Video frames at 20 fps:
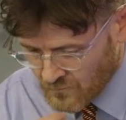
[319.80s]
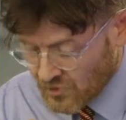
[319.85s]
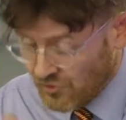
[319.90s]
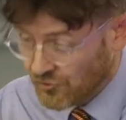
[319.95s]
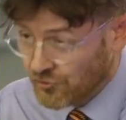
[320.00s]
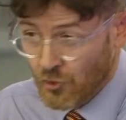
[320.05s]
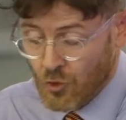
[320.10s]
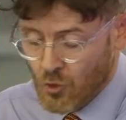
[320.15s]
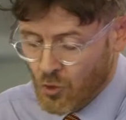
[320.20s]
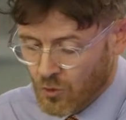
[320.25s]

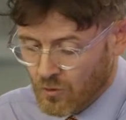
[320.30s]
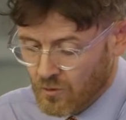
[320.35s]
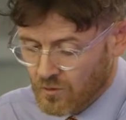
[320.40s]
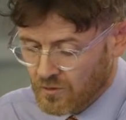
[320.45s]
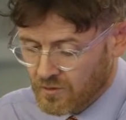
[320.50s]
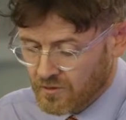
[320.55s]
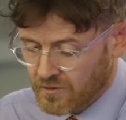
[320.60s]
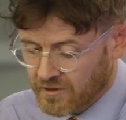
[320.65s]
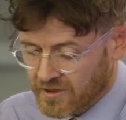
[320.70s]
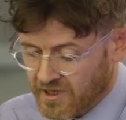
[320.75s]
So
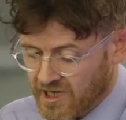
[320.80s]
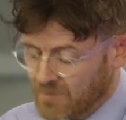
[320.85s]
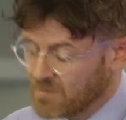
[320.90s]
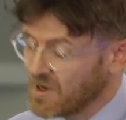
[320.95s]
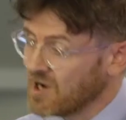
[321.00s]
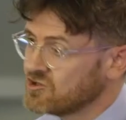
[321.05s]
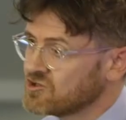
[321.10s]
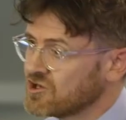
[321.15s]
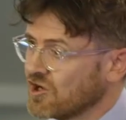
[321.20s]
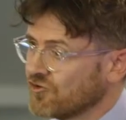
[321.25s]
Greater
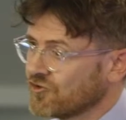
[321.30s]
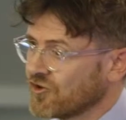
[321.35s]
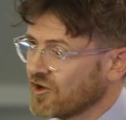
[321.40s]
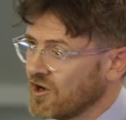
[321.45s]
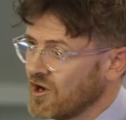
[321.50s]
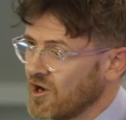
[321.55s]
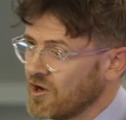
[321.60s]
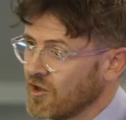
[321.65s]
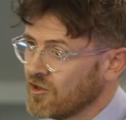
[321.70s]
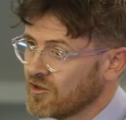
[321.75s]

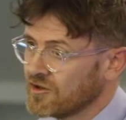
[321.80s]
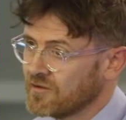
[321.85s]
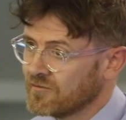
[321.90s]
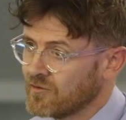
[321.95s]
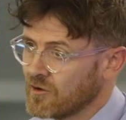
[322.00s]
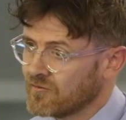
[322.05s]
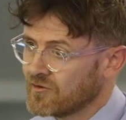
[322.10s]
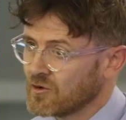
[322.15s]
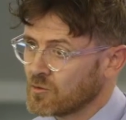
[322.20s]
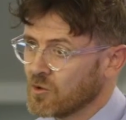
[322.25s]
Manchester and other
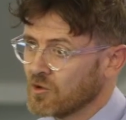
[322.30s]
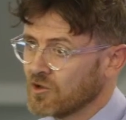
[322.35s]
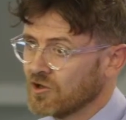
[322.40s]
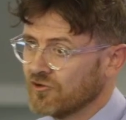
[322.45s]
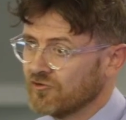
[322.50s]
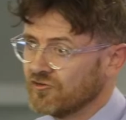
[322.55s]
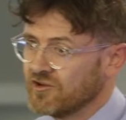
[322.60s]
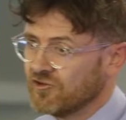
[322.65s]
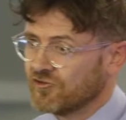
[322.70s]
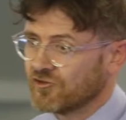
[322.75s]
devolved
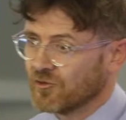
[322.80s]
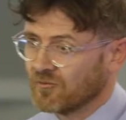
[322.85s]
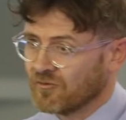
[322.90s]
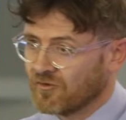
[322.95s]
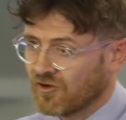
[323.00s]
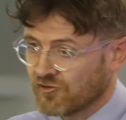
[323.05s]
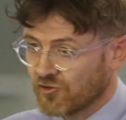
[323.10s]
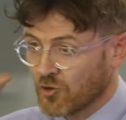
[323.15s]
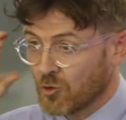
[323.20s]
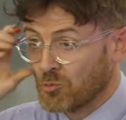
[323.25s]
equalities need some
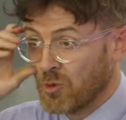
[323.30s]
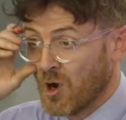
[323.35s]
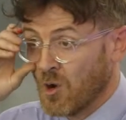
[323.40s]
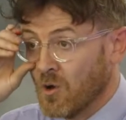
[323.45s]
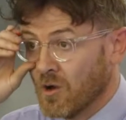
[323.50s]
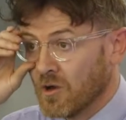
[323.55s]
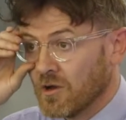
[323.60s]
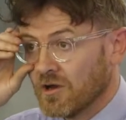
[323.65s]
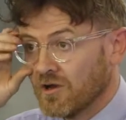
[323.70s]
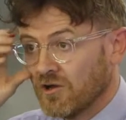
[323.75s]
fiscal
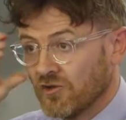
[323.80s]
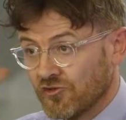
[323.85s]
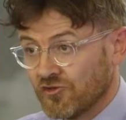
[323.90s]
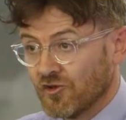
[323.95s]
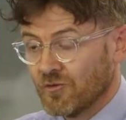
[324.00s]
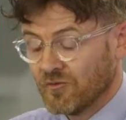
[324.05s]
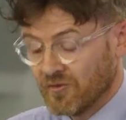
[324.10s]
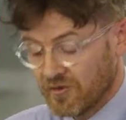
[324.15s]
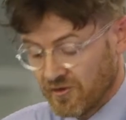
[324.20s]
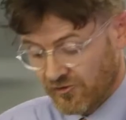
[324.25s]
power if
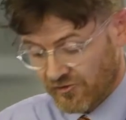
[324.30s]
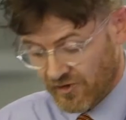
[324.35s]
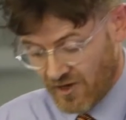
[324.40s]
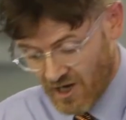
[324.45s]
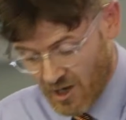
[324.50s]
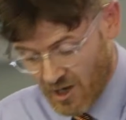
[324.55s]
something needs to